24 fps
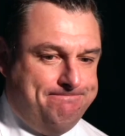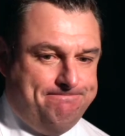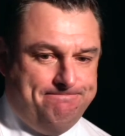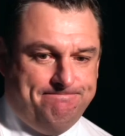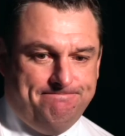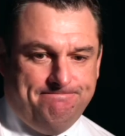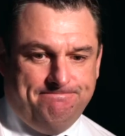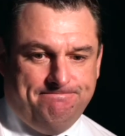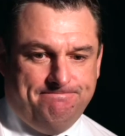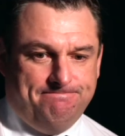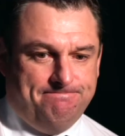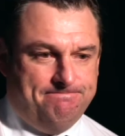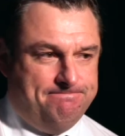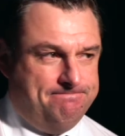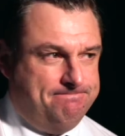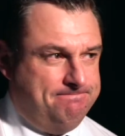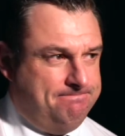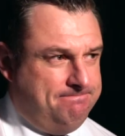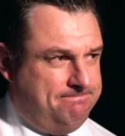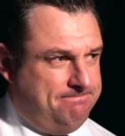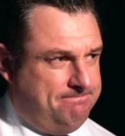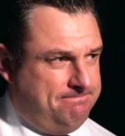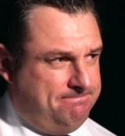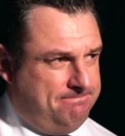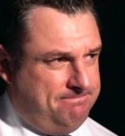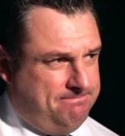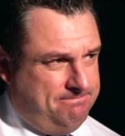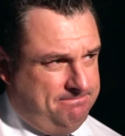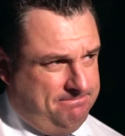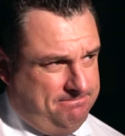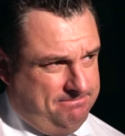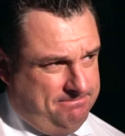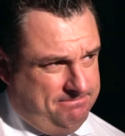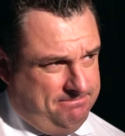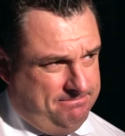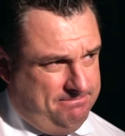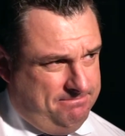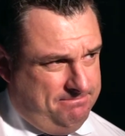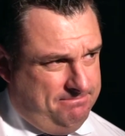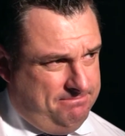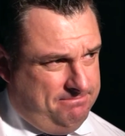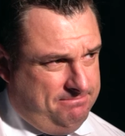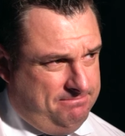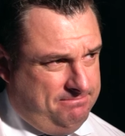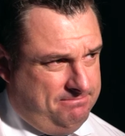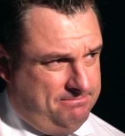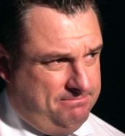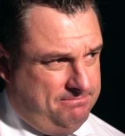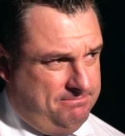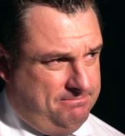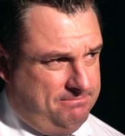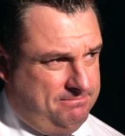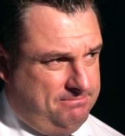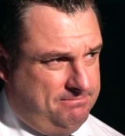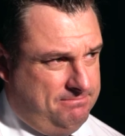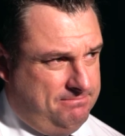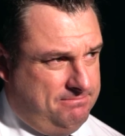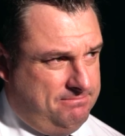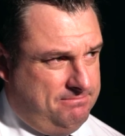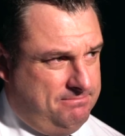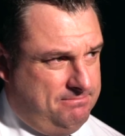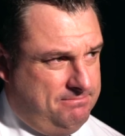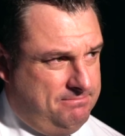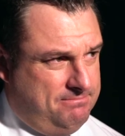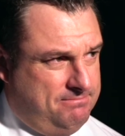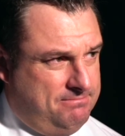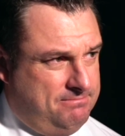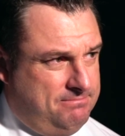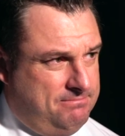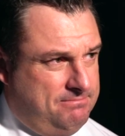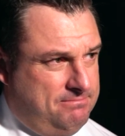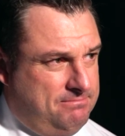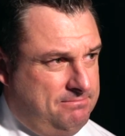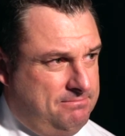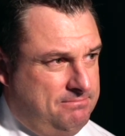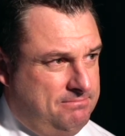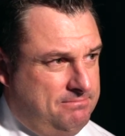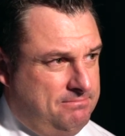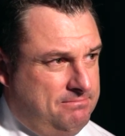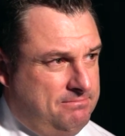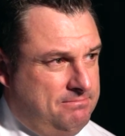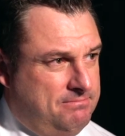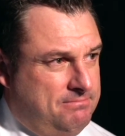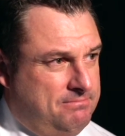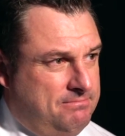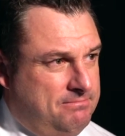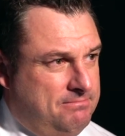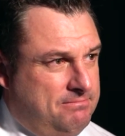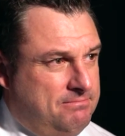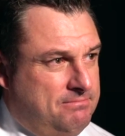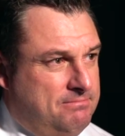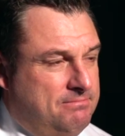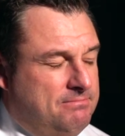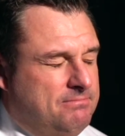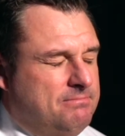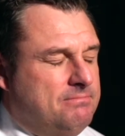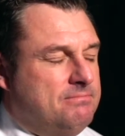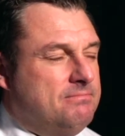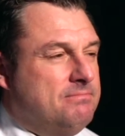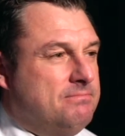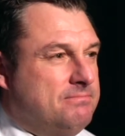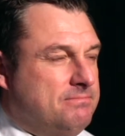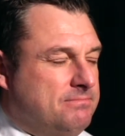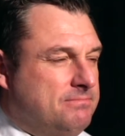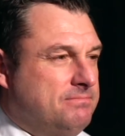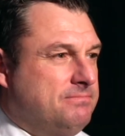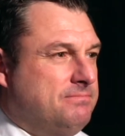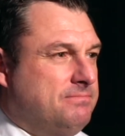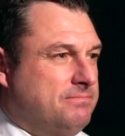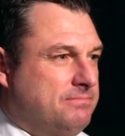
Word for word: Sometimes when you're in a losing streak, you can see the team starting to come out of it before you get the results.